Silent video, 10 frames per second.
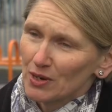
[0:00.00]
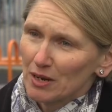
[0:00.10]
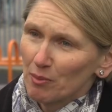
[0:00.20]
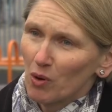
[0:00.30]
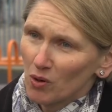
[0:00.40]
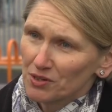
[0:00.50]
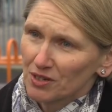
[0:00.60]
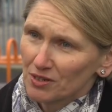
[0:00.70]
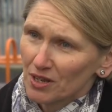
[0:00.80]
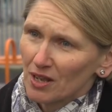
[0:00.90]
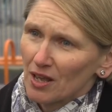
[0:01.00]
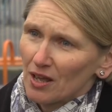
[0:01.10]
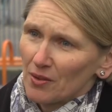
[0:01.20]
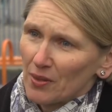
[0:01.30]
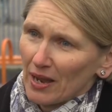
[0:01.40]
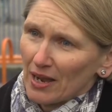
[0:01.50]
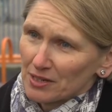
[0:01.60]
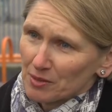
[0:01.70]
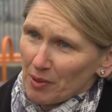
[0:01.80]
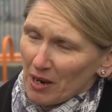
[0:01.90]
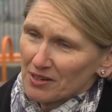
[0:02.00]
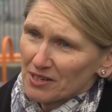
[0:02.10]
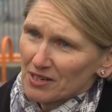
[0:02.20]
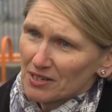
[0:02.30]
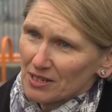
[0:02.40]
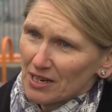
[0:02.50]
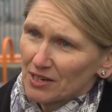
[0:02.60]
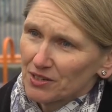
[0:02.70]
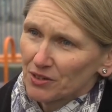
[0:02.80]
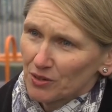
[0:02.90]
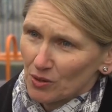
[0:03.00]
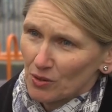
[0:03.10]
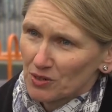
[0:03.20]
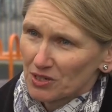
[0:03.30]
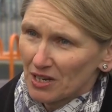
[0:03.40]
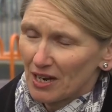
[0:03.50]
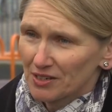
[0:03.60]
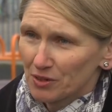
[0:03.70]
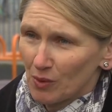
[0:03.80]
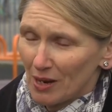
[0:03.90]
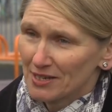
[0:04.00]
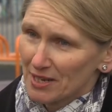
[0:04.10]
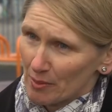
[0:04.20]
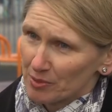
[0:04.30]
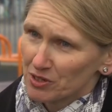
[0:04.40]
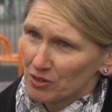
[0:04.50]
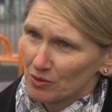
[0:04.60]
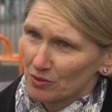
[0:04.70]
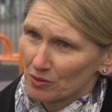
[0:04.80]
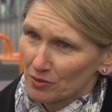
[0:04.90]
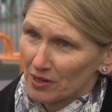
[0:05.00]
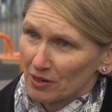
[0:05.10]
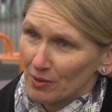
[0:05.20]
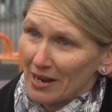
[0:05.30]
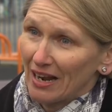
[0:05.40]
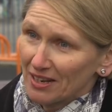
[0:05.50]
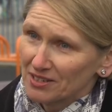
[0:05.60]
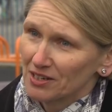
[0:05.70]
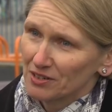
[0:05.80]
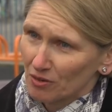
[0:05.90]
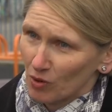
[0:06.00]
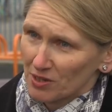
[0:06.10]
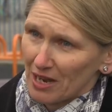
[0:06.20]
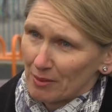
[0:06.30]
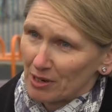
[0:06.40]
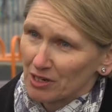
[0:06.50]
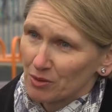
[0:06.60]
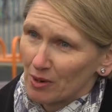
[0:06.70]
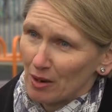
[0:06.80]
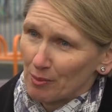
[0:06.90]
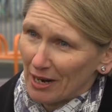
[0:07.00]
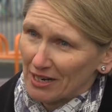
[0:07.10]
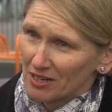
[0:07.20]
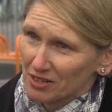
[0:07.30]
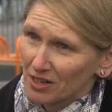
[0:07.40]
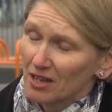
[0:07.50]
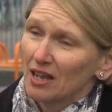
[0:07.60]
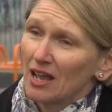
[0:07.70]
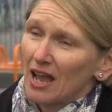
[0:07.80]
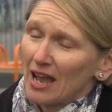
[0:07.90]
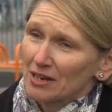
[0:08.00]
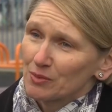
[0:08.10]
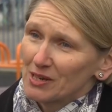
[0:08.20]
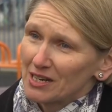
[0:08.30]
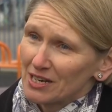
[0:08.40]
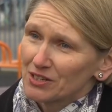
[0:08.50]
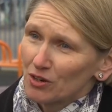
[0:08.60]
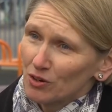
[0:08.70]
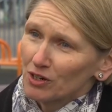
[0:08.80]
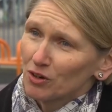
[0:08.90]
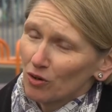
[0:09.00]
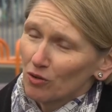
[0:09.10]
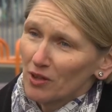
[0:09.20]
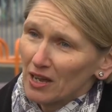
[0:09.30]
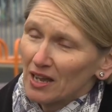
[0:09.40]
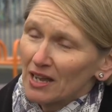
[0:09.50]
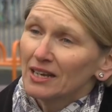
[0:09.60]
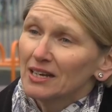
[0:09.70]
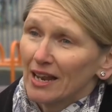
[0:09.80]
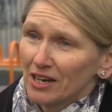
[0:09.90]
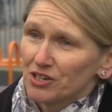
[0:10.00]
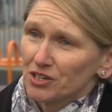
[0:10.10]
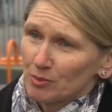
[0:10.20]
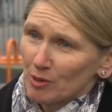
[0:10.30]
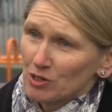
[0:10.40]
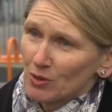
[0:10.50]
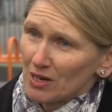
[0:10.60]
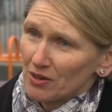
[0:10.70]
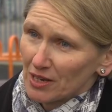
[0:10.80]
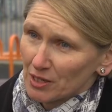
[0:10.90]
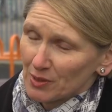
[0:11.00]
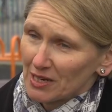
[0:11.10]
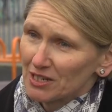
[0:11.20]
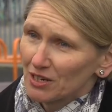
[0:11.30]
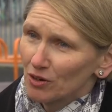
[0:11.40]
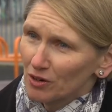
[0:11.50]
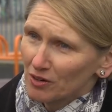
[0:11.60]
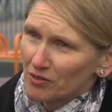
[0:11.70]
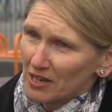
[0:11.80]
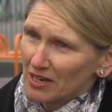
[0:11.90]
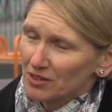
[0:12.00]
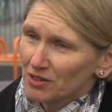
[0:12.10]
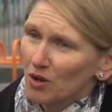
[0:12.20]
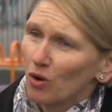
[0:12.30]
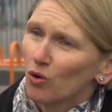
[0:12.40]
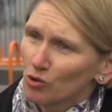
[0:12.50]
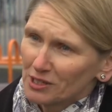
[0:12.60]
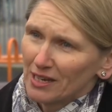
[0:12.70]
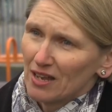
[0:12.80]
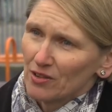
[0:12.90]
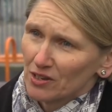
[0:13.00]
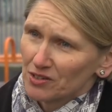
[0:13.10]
really important that parties need to start to wise up to the realities of what's happening to our planet, and we need to look at all the connections between things. We need to look at things all together.